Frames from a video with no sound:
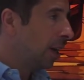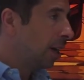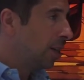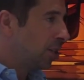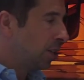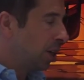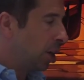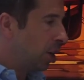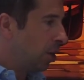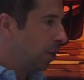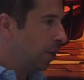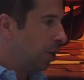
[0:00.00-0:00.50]

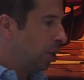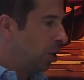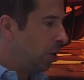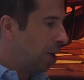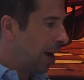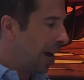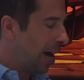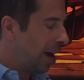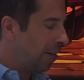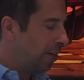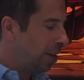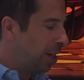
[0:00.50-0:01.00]
So that you
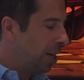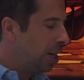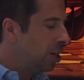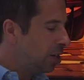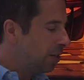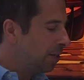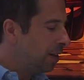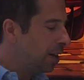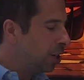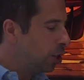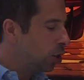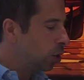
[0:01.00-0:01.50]
have an
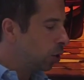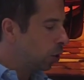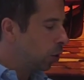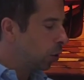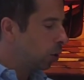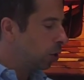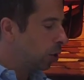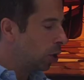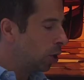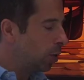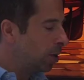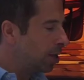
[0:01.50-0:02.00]

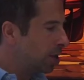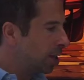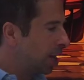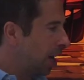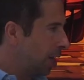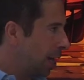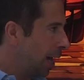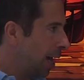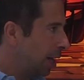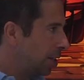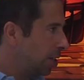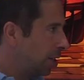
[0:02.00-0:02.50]
individual who is
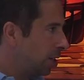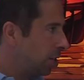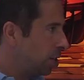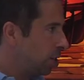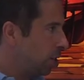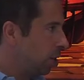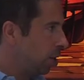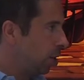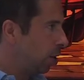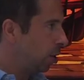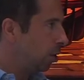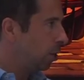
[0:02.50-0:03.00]
connected
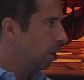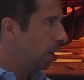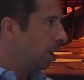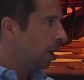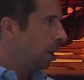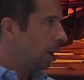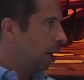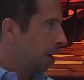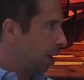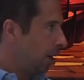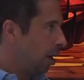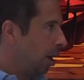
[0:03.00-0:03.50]
to
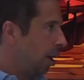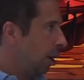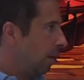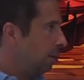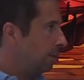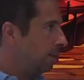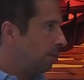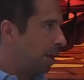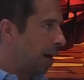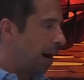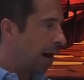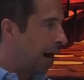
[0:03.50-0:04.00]

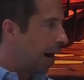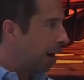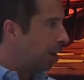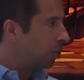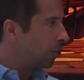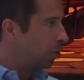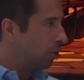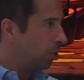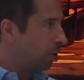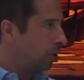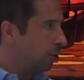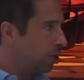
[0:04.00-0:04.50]

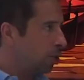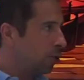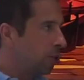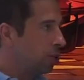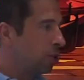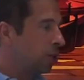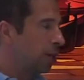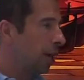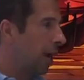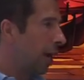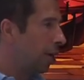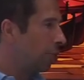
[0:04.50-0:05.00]
100,
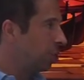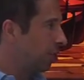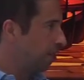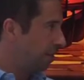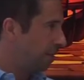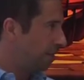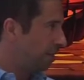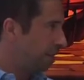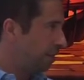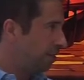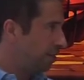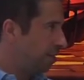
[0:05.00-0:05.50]

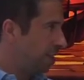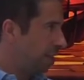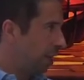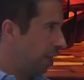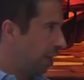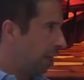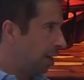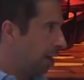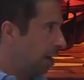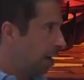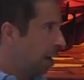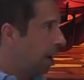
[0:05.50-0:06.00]

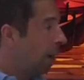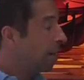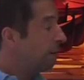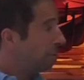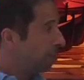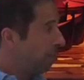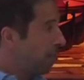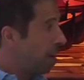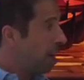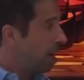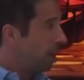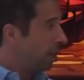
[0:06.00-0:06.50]
150
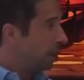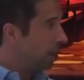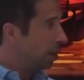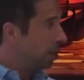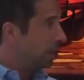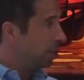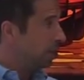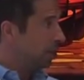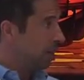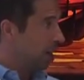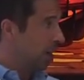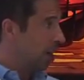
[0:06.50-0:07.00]

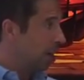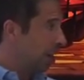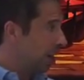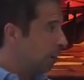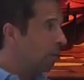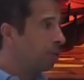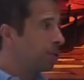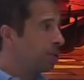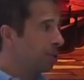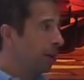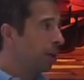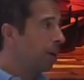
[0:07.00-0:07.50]
friends, and they're
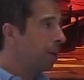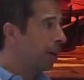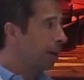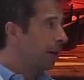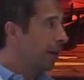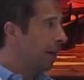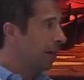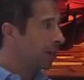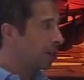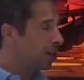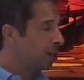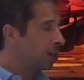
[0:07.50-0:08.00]
also
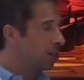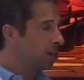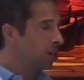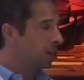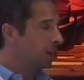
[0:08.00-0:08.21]
connected